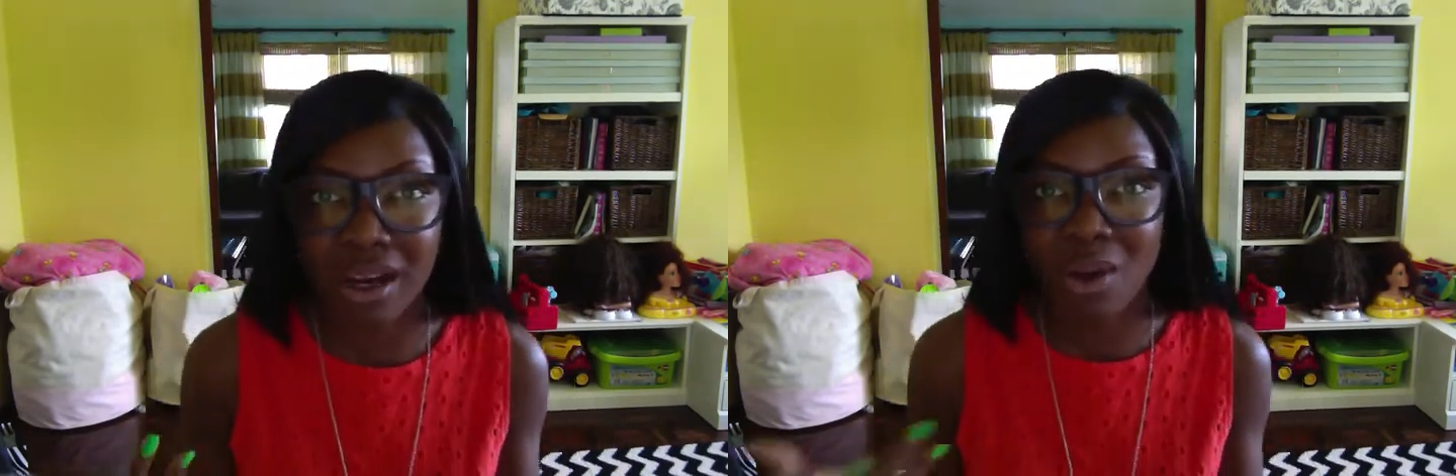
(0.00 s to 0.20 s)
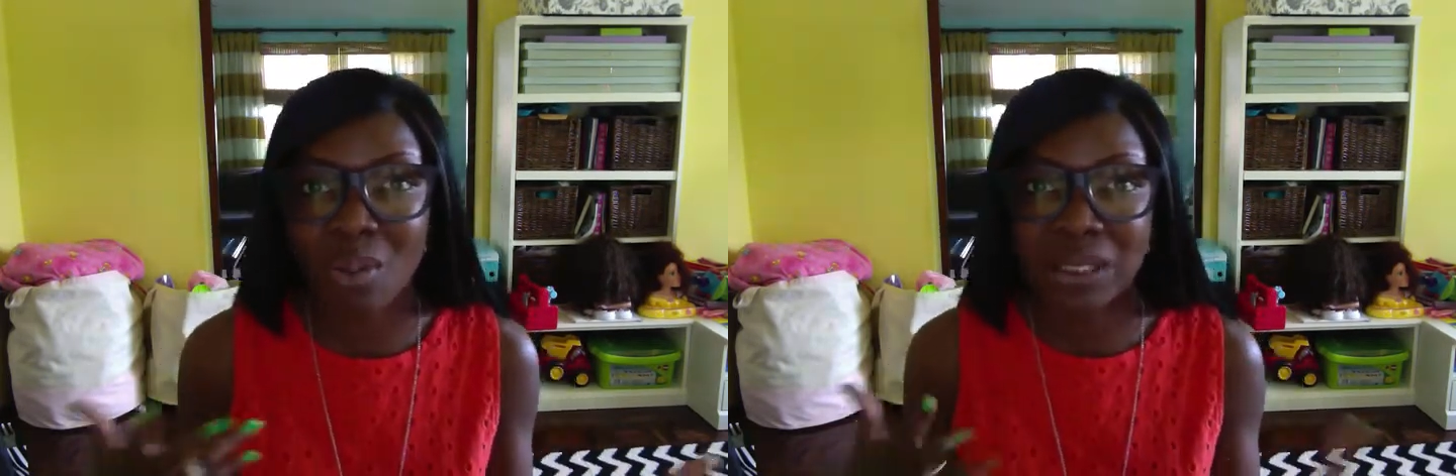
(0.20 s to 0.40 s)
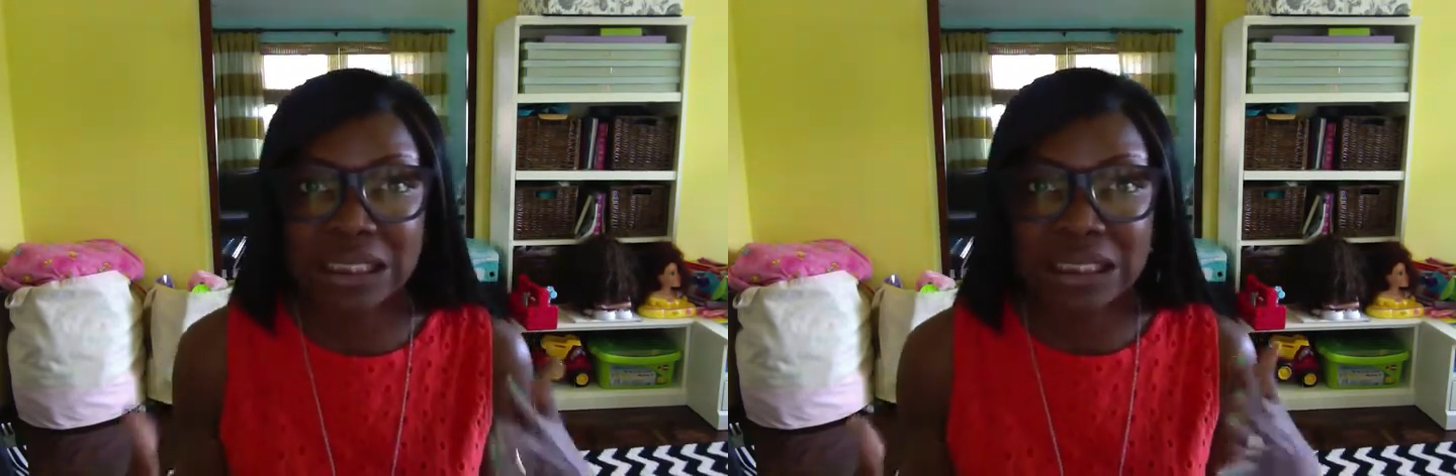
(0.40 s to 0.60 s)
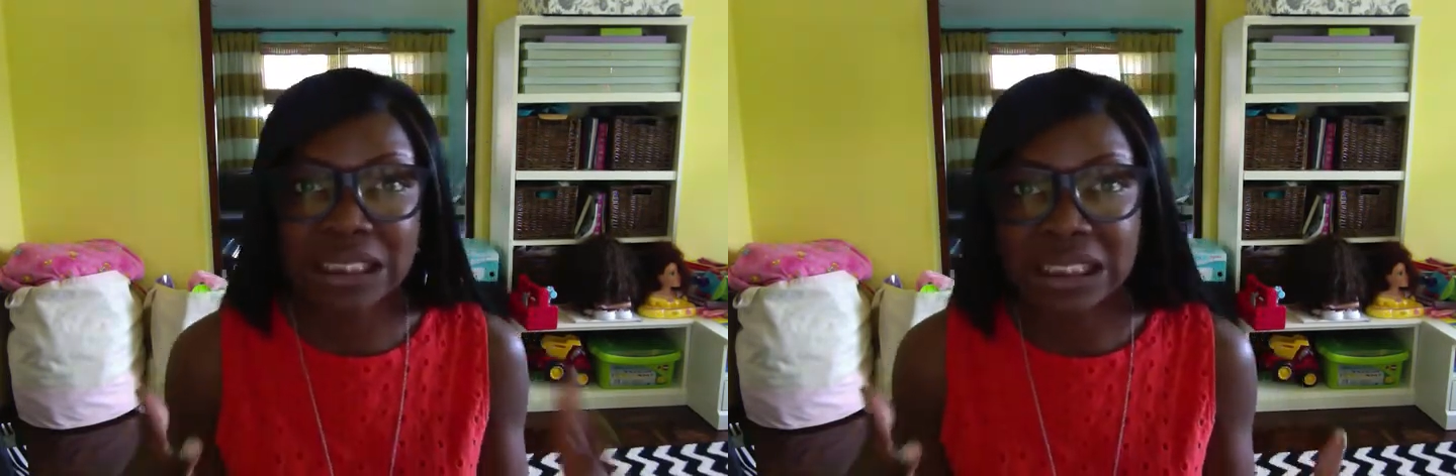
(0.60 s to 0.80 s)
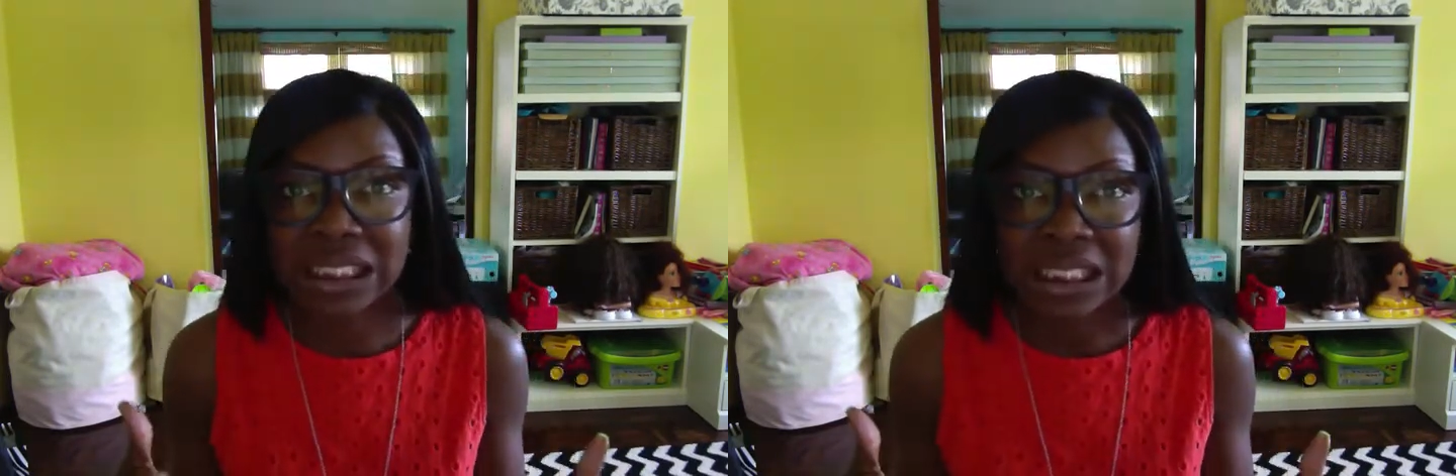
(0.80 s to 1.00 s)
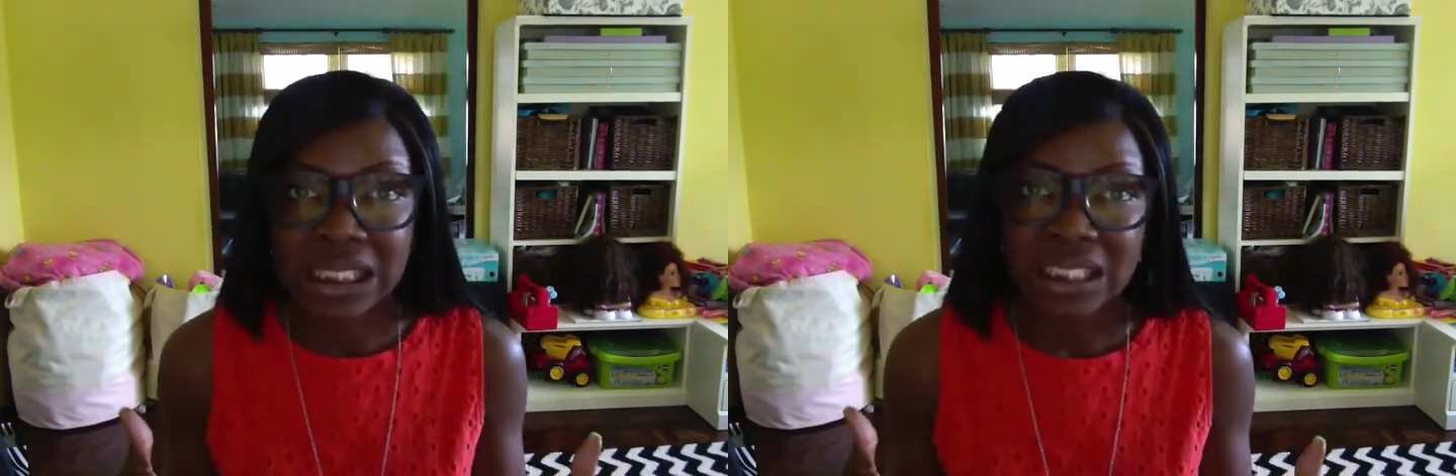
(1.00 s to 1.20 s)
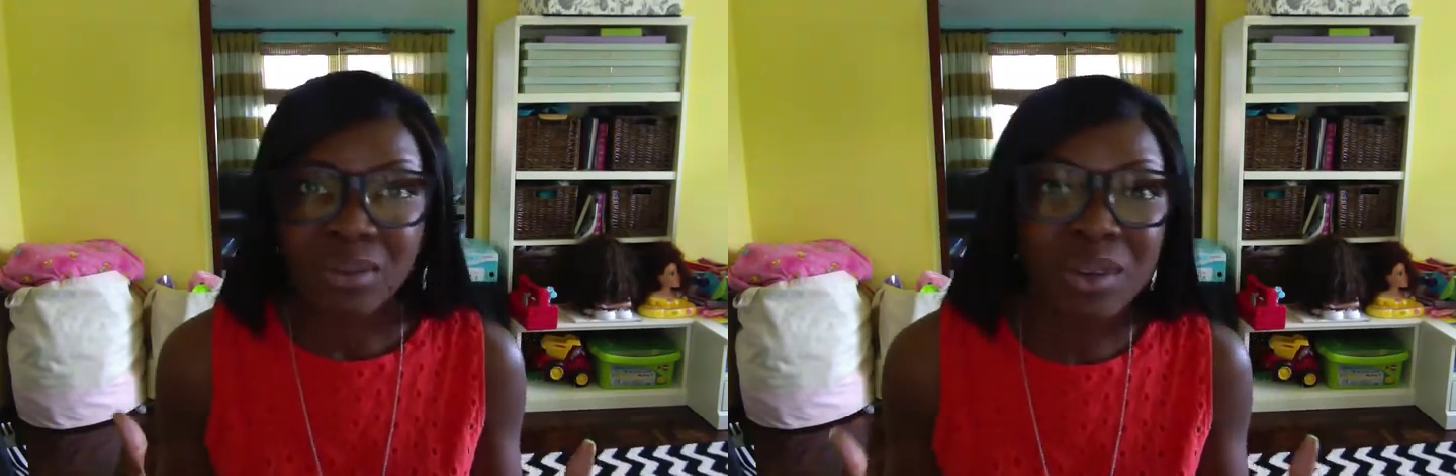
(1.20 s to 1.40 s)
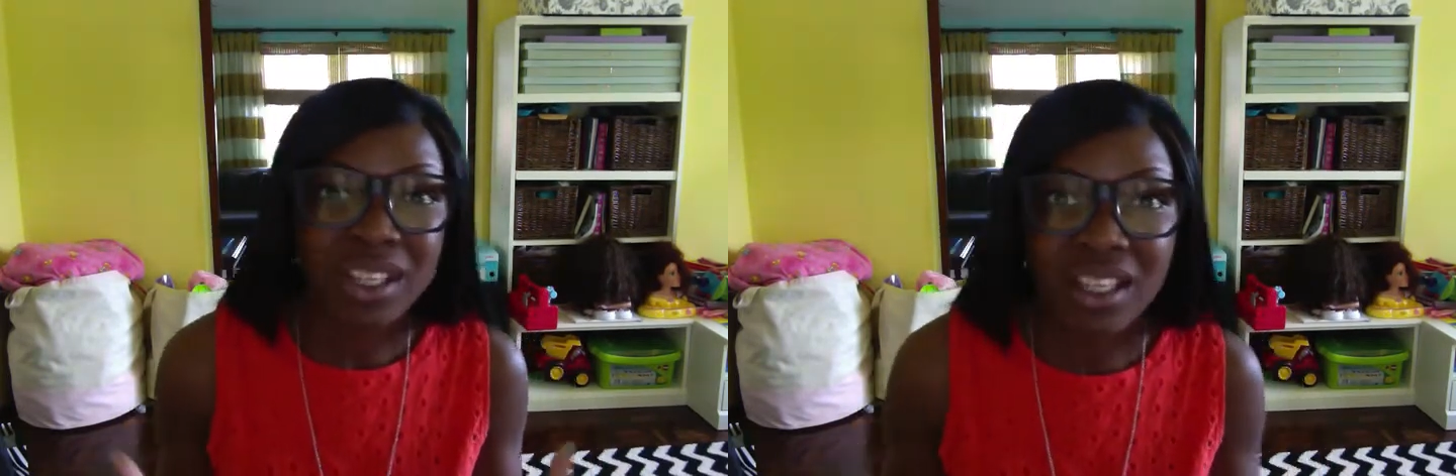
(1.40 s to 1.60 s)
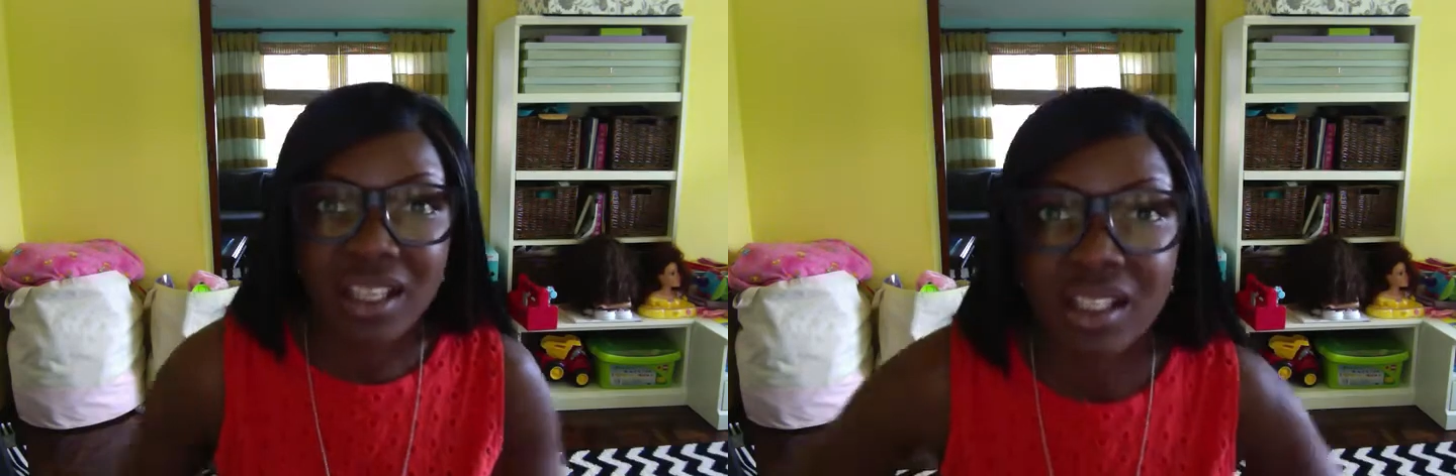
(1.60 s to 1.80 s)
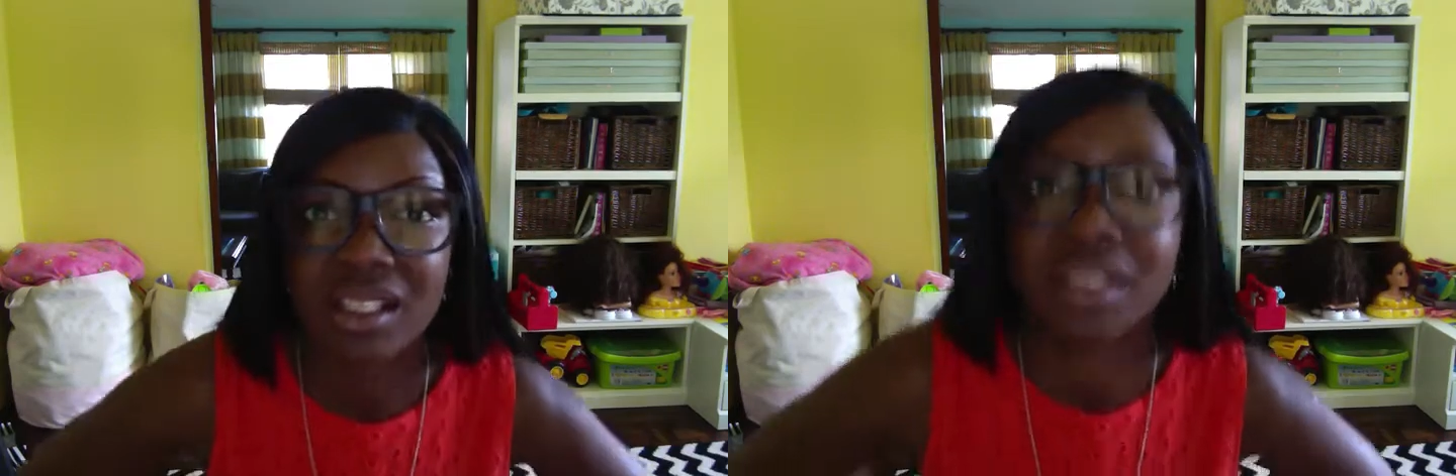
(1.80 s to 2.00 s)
I hope it, tell me what you think.